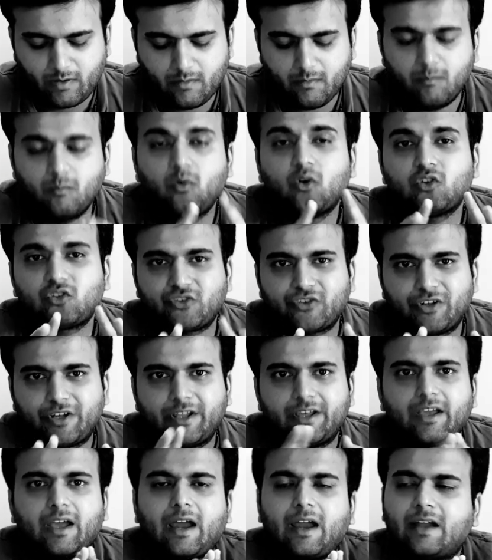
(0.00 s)

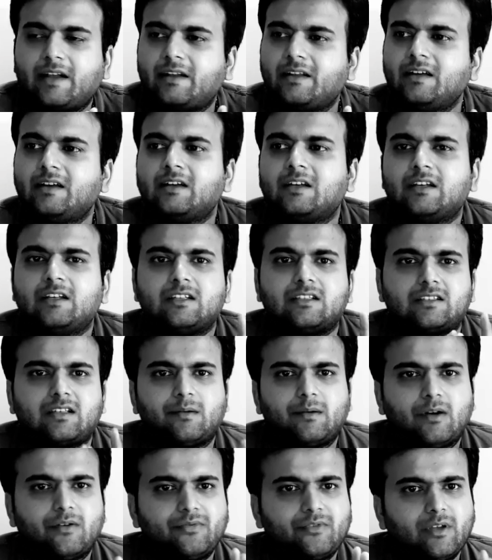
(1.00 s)
mostly, and
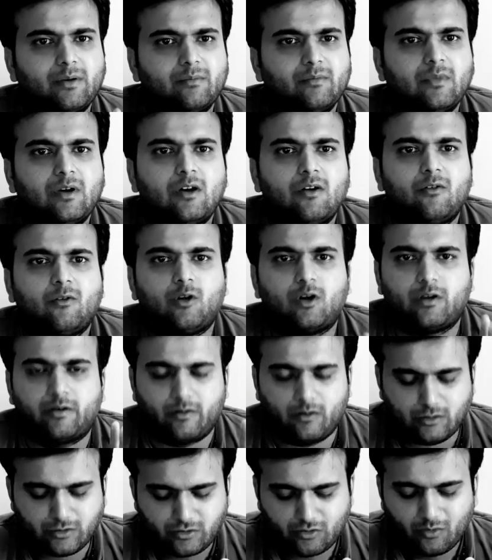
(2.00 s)
some of them were
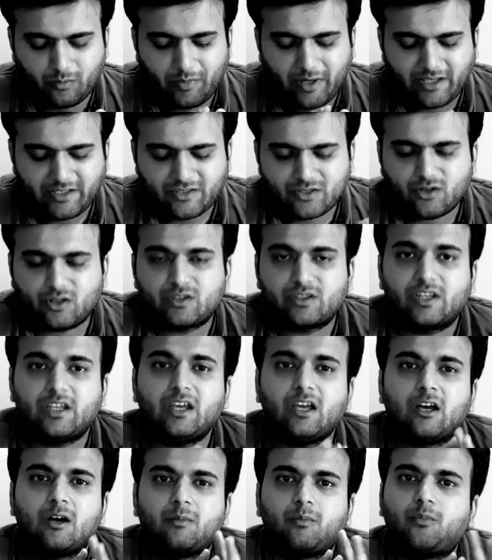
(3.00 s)
also based on
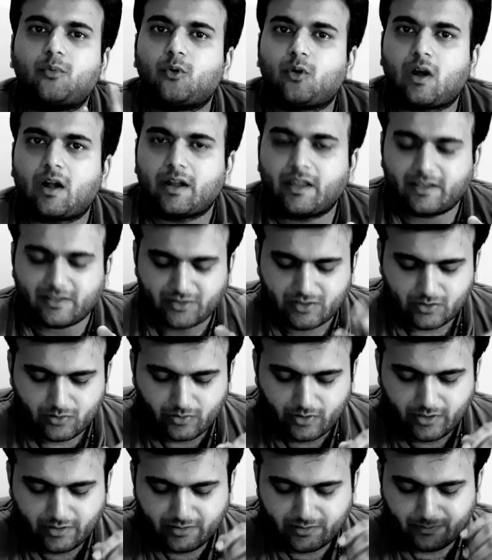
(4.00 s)
the Puranic
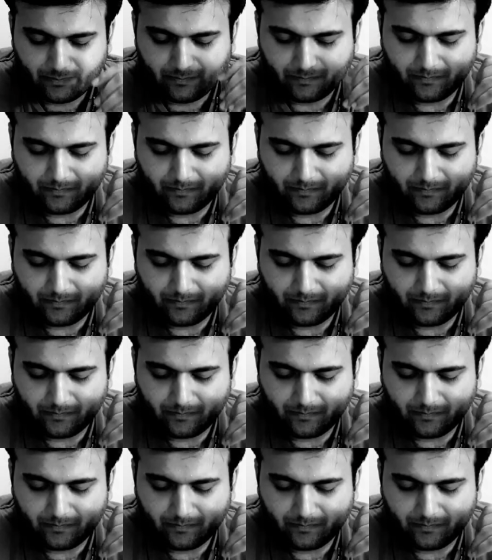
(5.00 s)
stories.